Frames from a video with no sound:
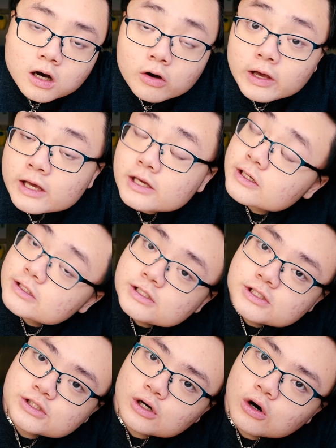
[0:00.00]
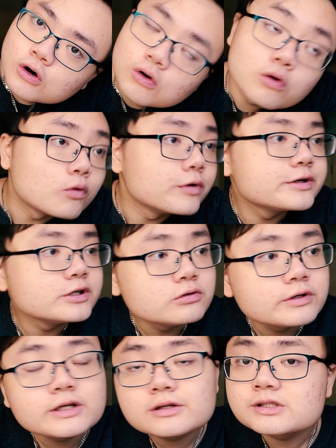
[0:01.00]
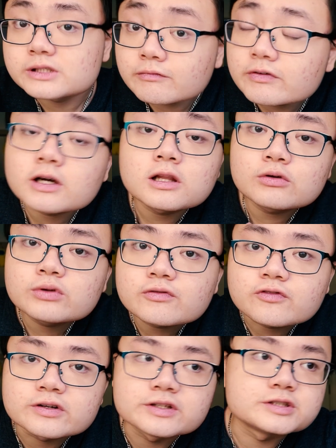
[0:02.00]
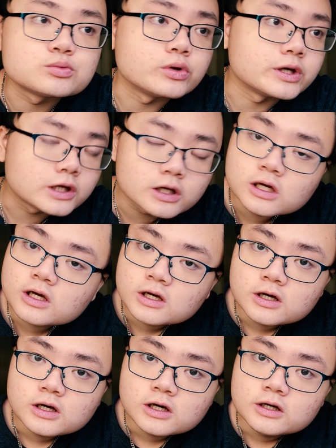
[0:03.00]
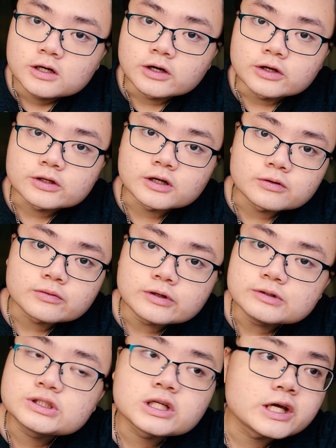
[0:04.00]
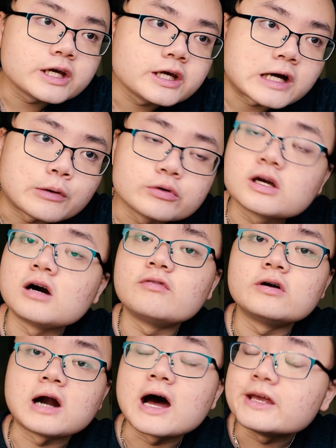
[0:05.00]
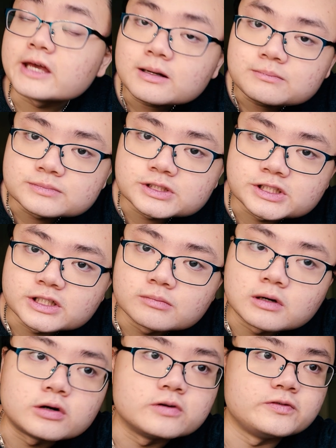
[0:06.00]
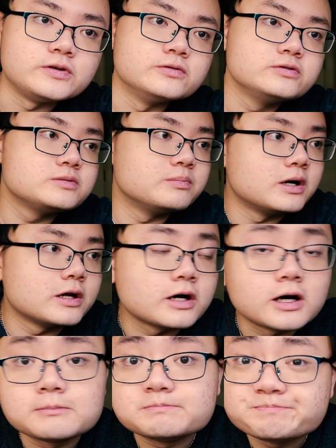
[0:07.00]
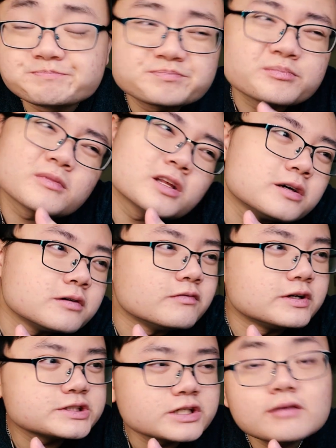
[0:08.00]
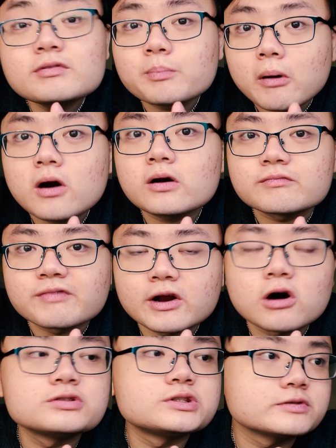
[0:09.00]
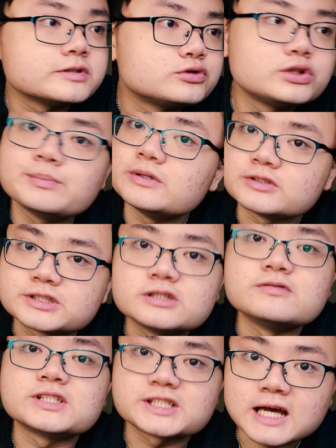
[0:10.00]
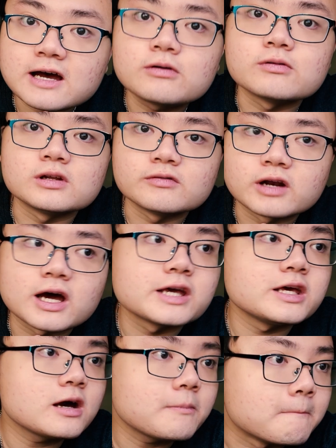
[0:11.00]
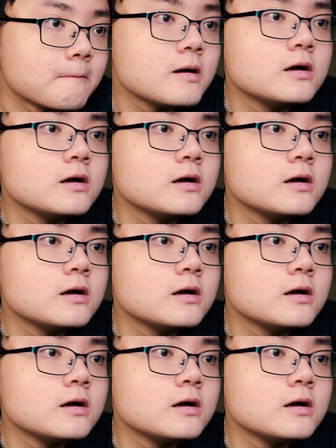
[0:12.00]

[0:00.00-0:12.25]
Okay, so we're doing something a little different this week. You know, usually I would cover IEMs in my reviews, but um, there's another part that also contributes to the sound of an IEM.